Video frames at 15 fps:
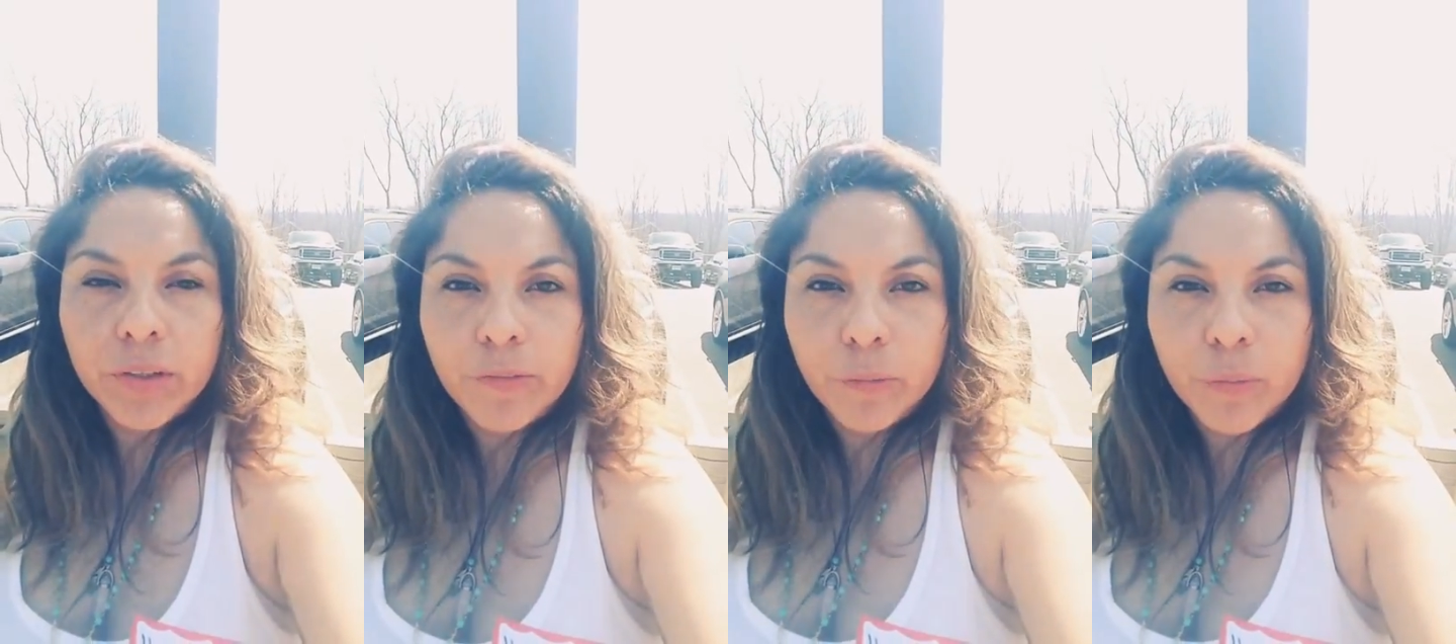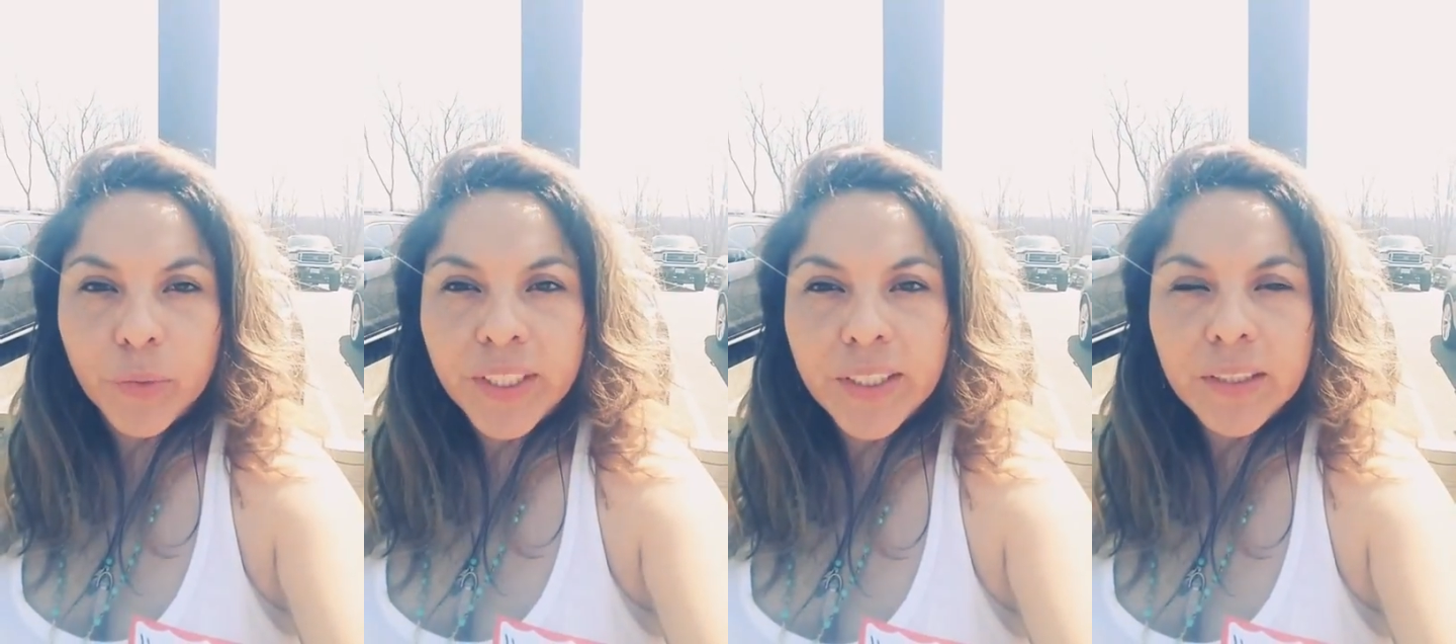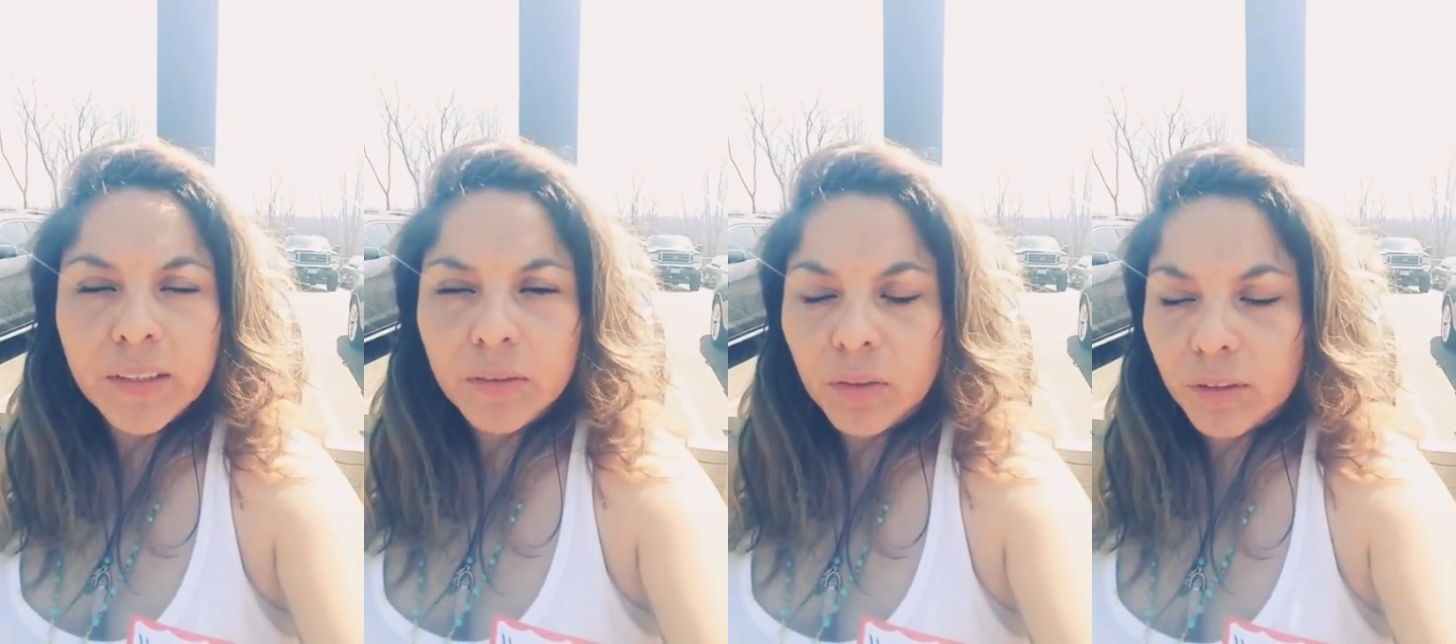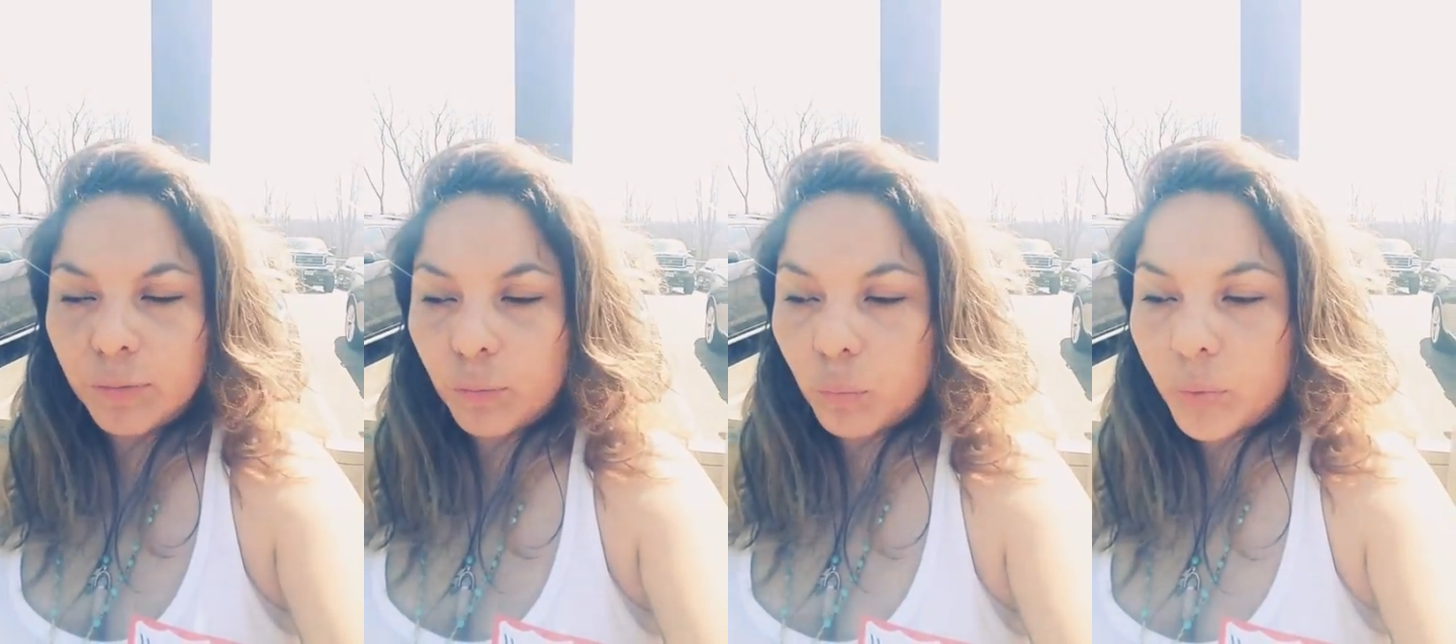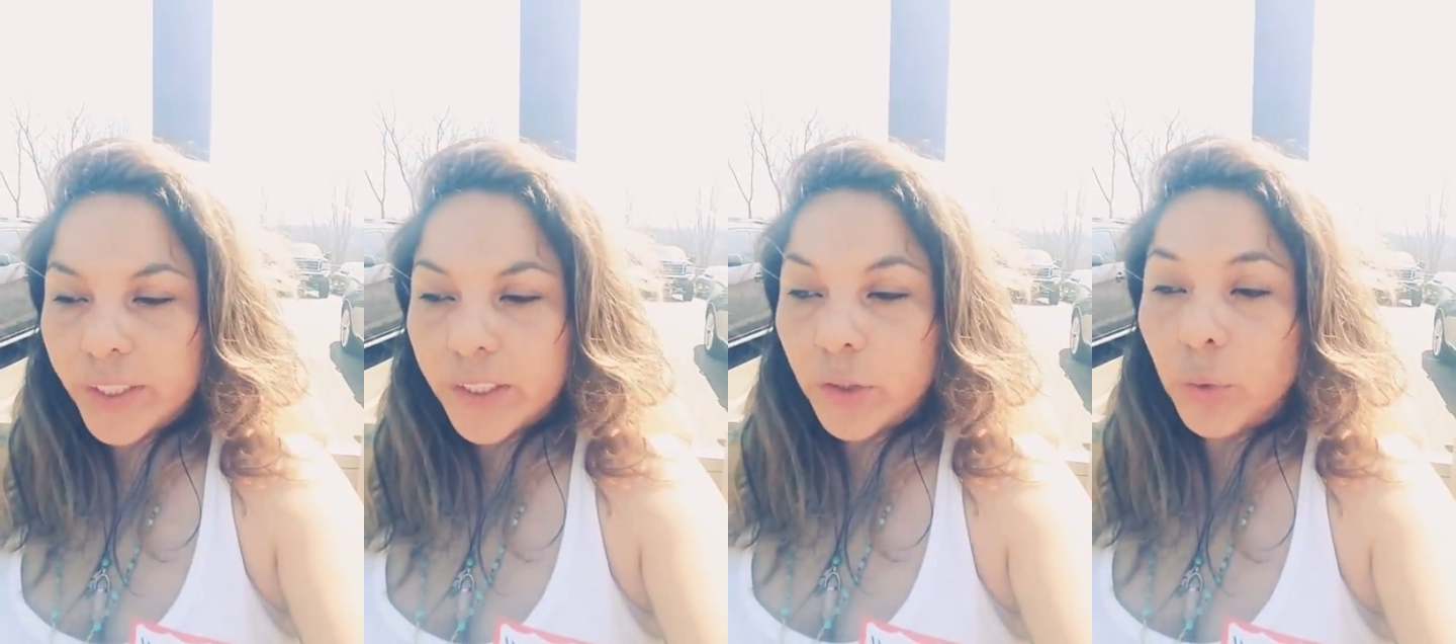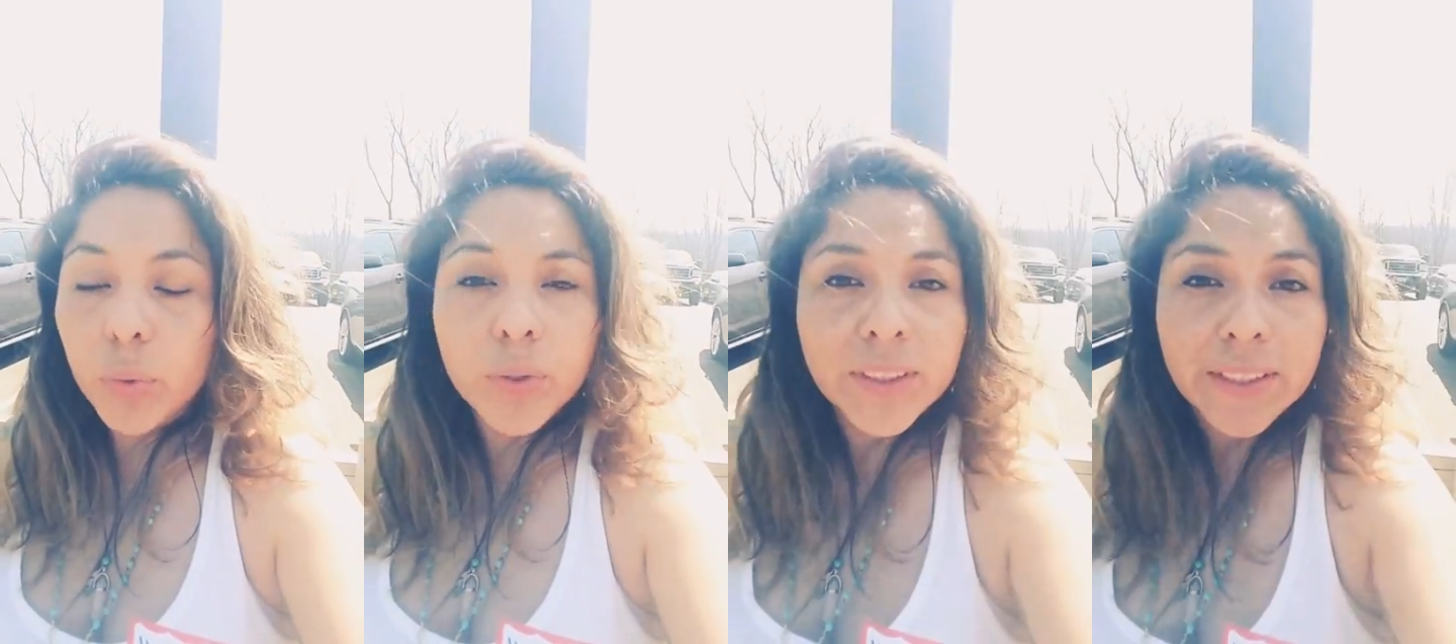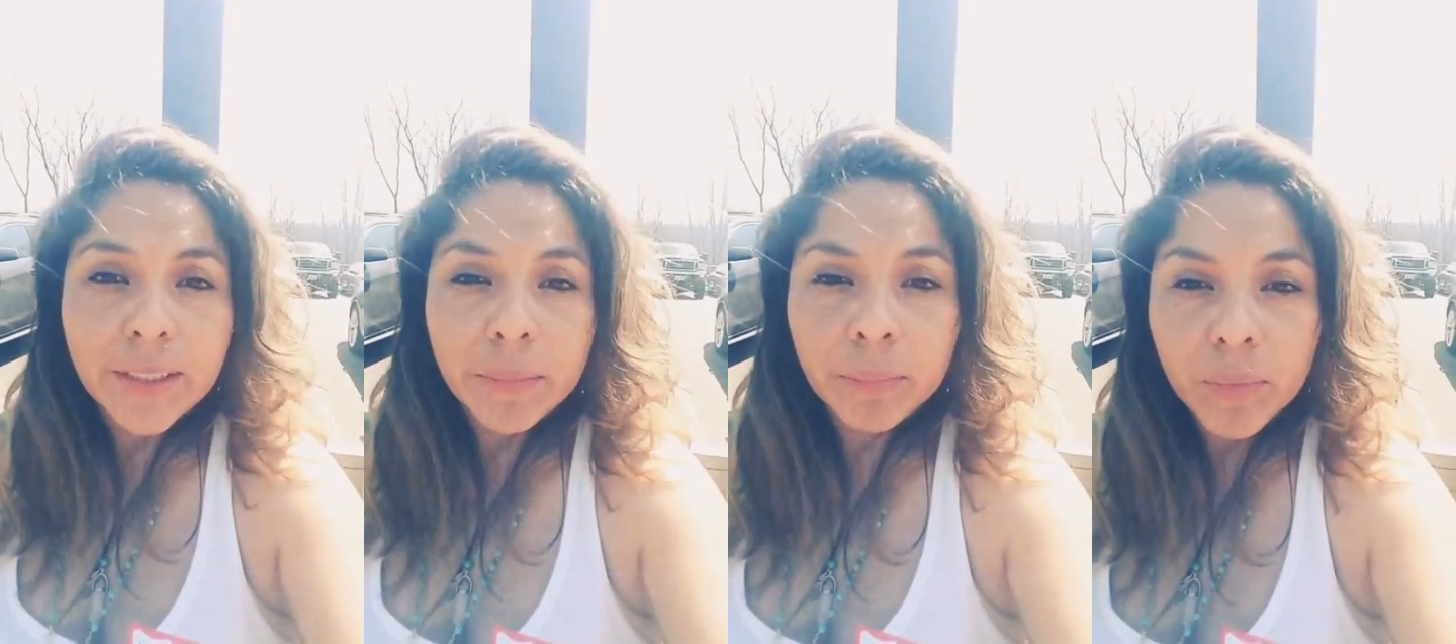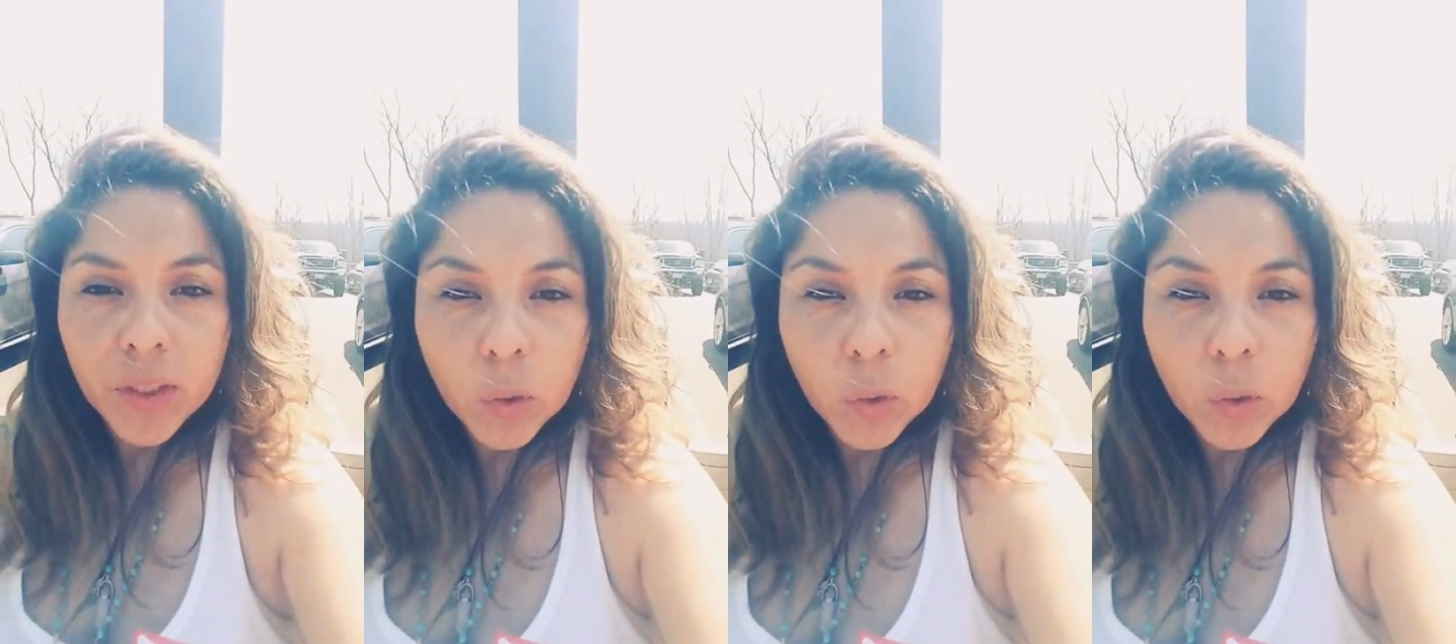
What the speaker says: if we use them,